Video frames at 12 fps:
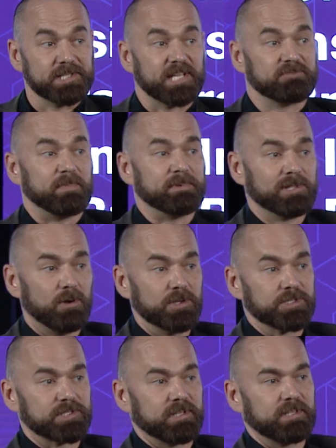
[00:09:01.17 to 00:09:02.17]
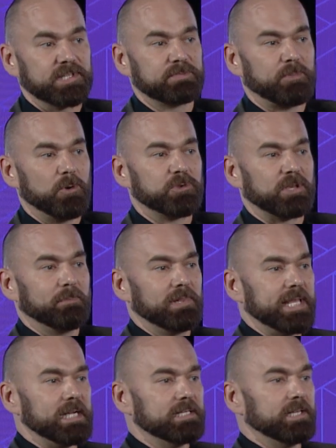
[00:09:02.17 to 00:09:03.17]
has been launched. This is both
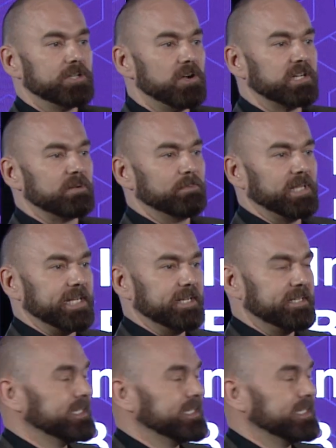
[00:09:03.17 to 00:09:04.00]
completed and non-completed.